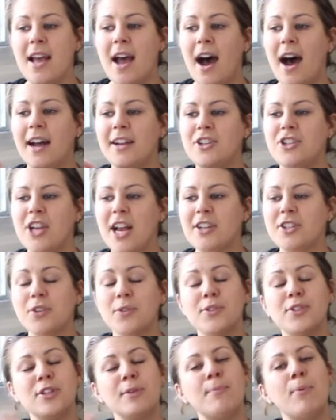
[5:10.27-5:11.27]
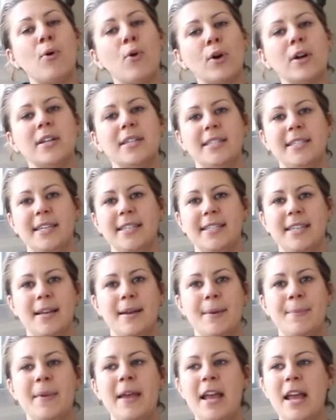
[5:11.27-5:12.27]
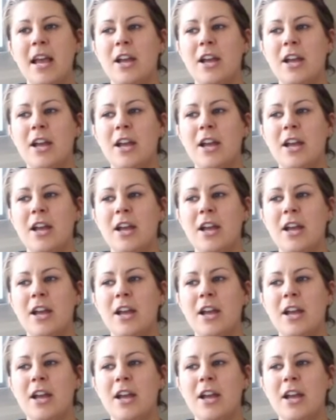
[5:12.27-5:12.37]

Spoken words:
a gentle support system.